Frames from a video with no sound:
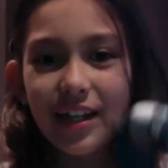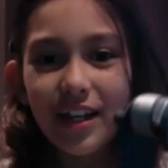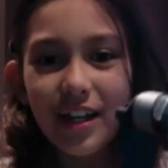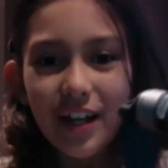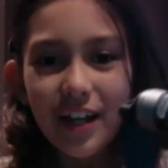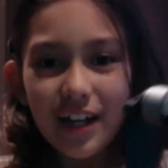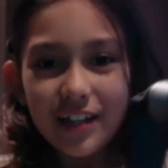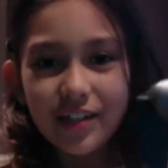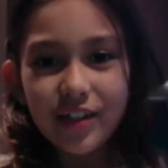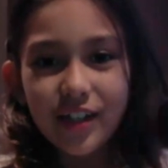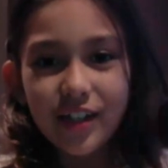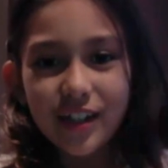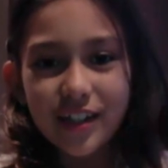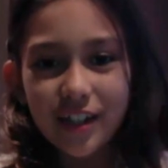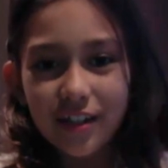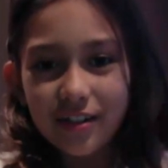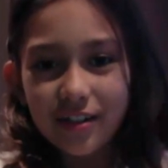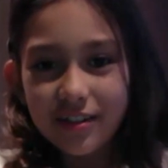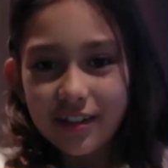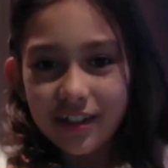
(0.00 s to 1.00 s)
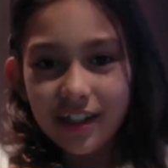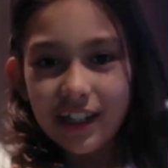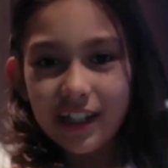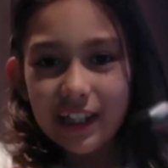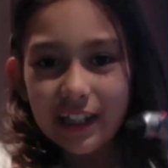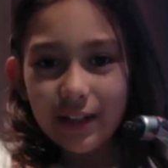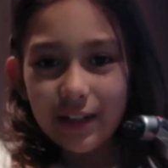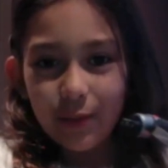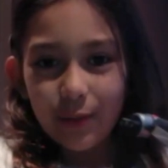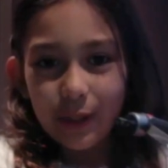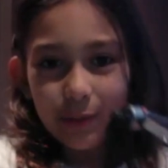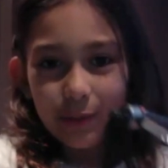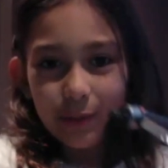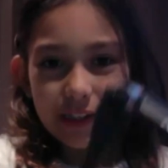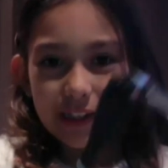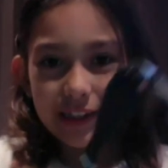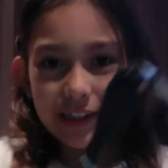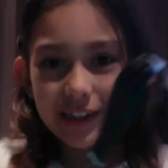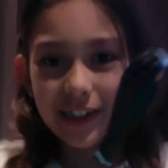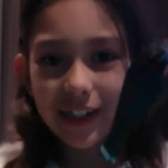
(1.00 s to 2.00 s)
As you can tell, it's a kiwi
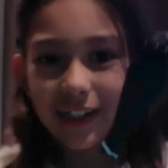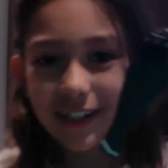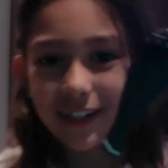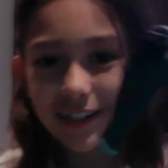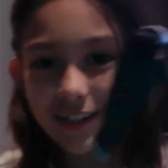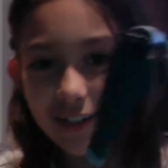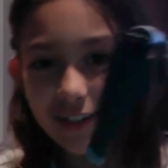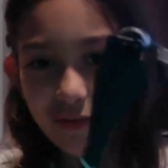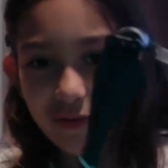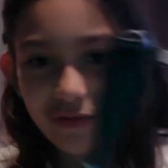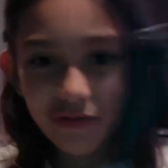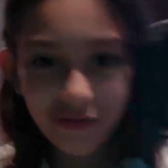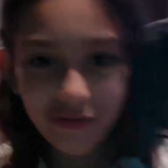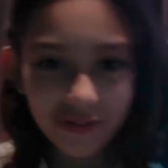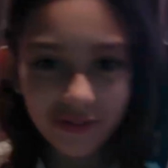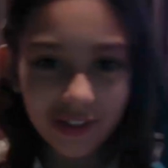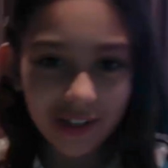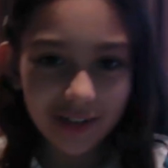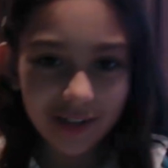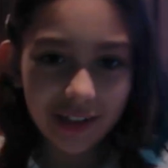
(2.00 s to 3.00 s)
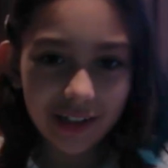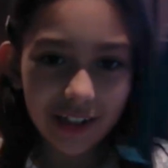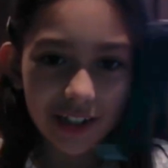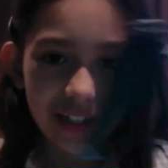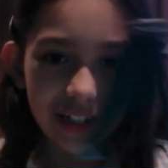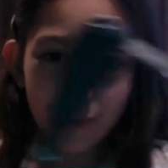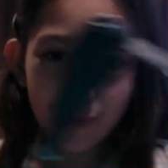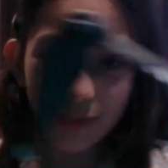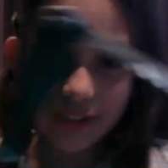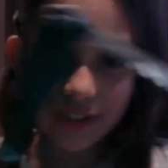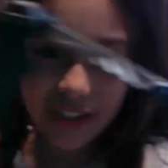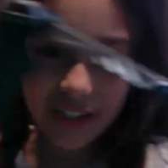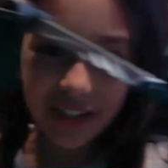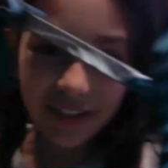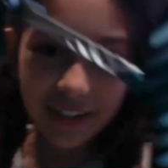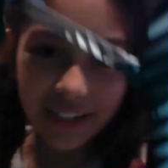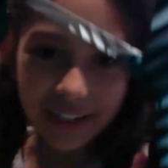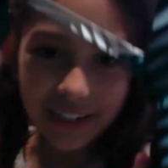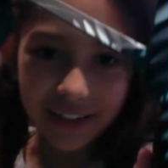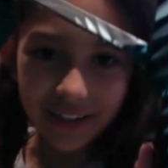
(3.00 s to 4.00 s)
because it has the, the, the New
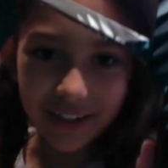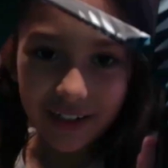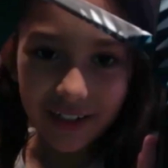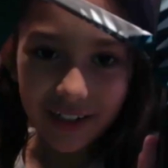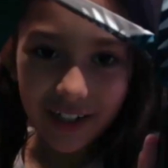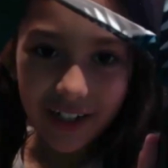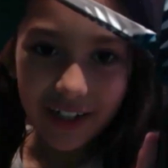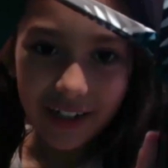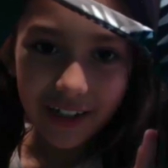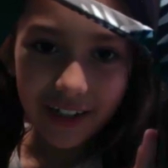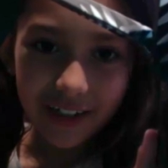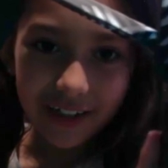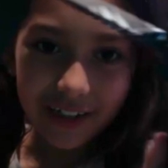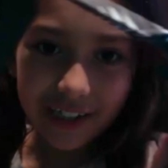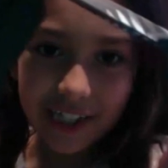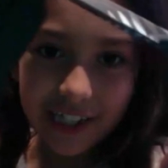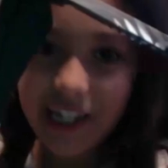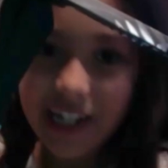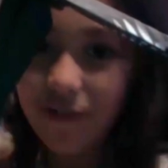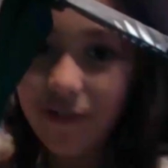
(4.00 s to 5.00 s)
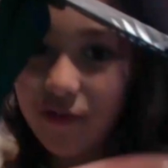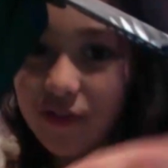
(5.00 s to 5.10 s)
Zealand leaf